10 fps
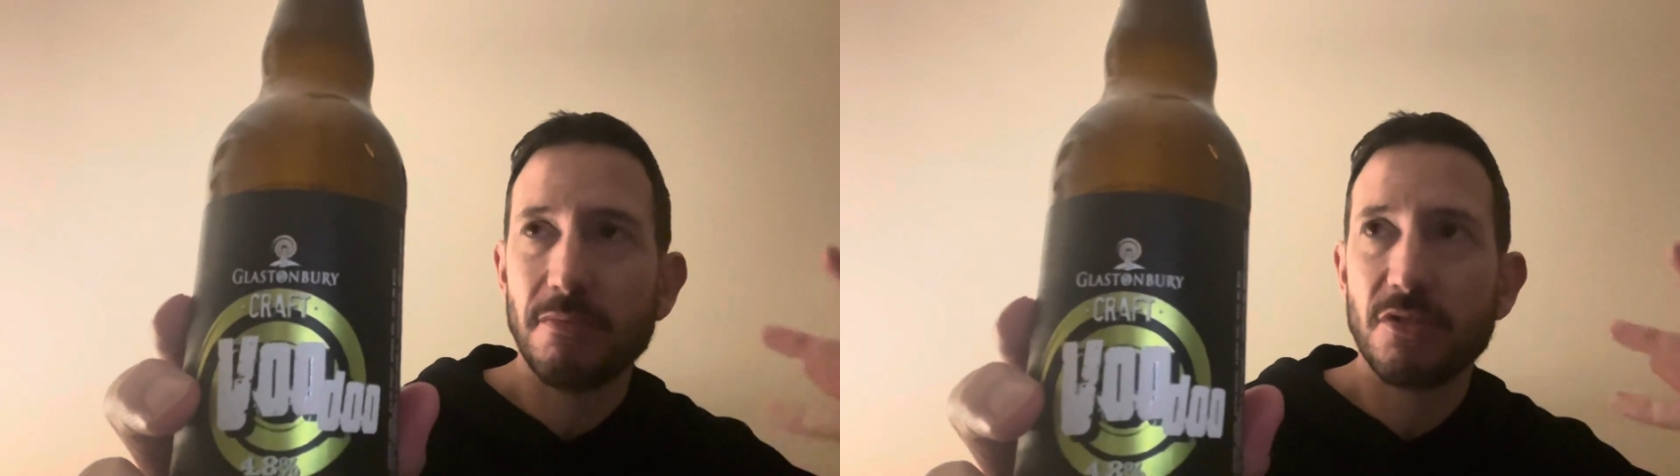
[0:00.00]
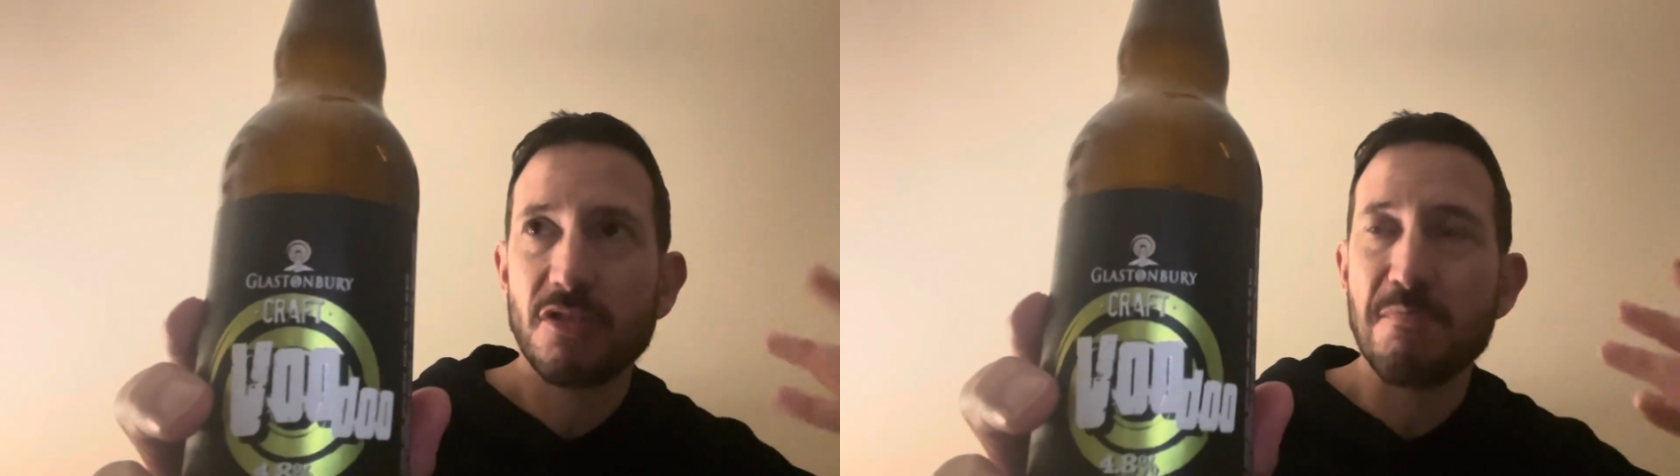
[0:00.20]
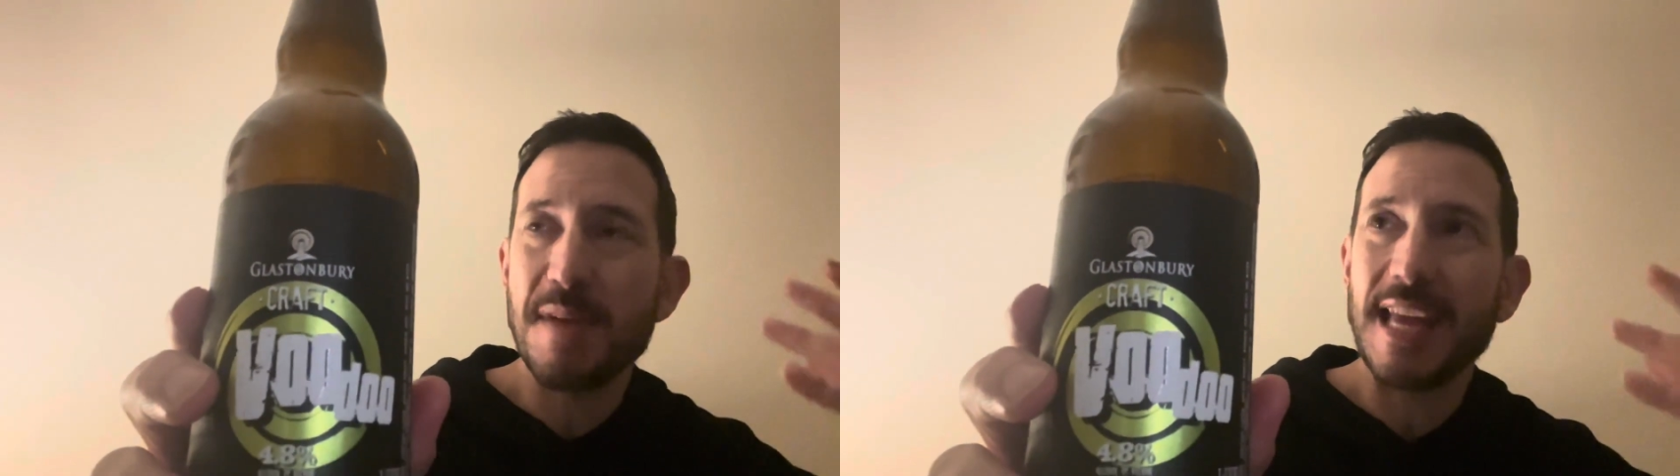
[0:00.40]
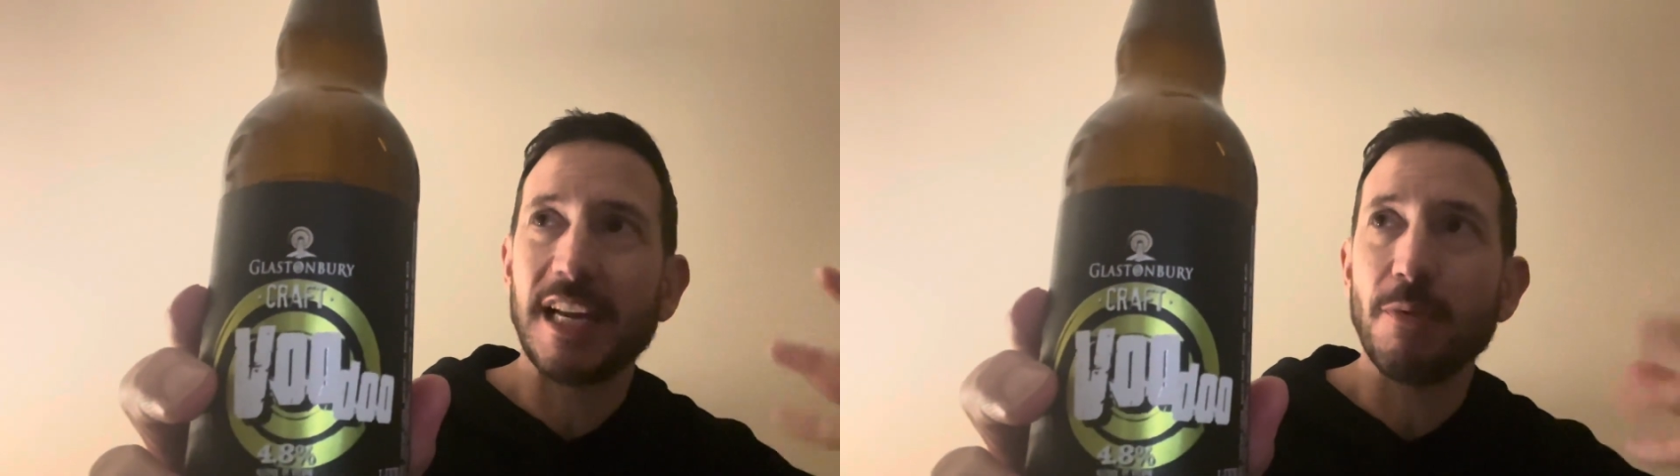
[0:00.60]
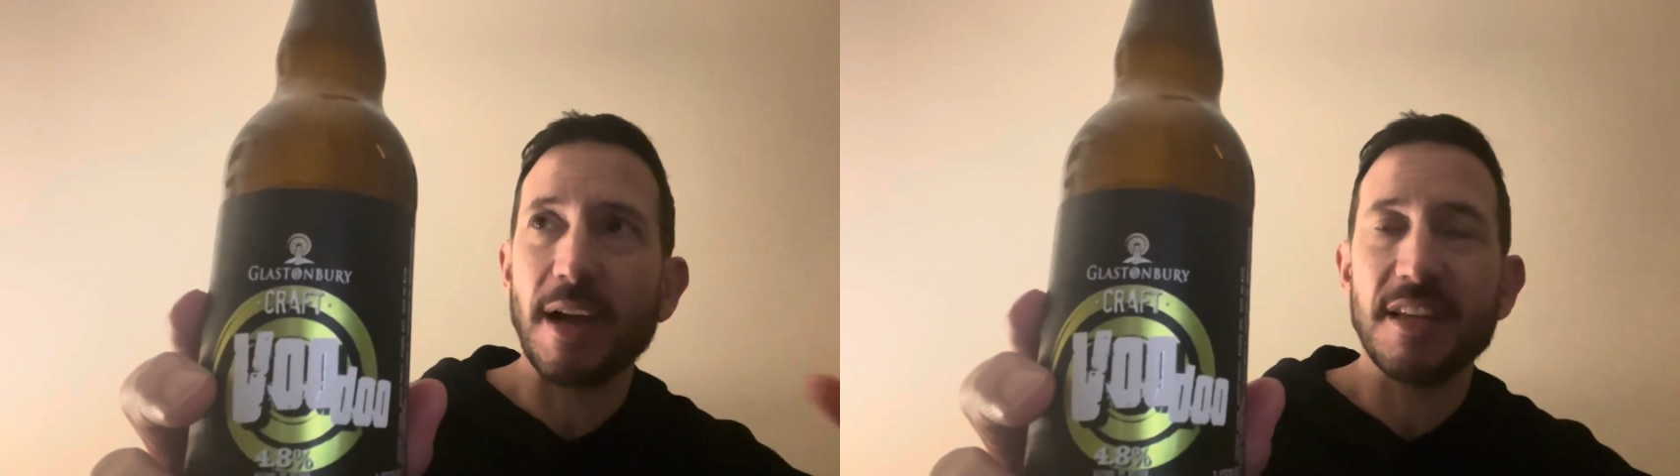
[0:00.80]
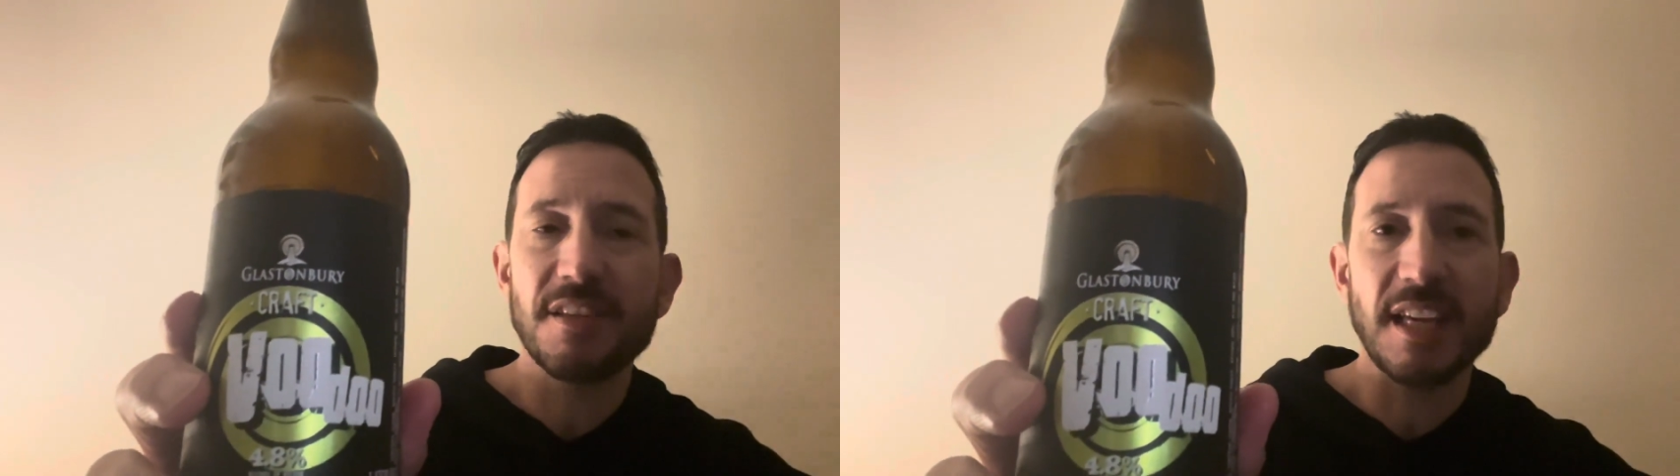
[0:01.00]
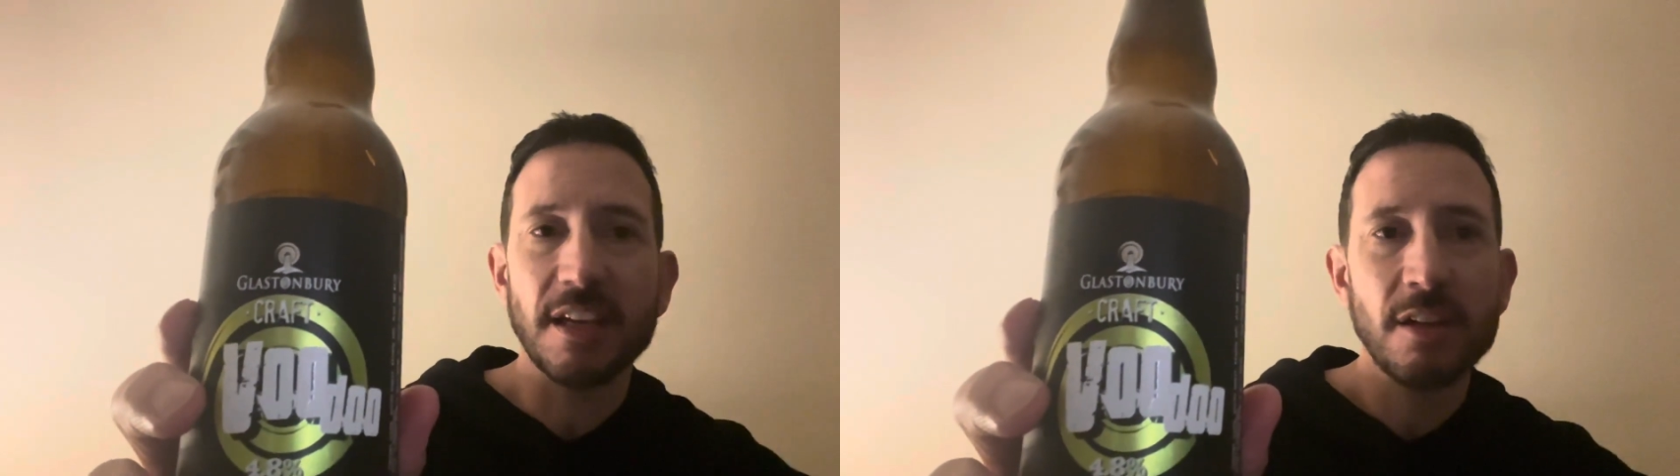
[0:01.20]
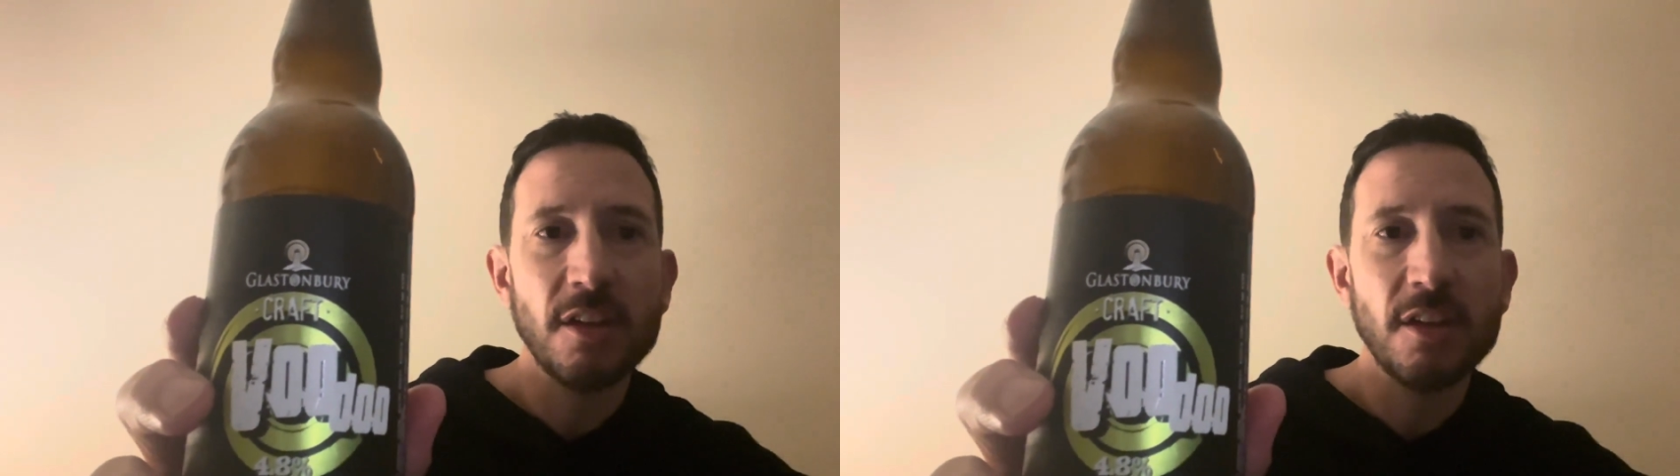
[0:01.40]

to me anyway, you think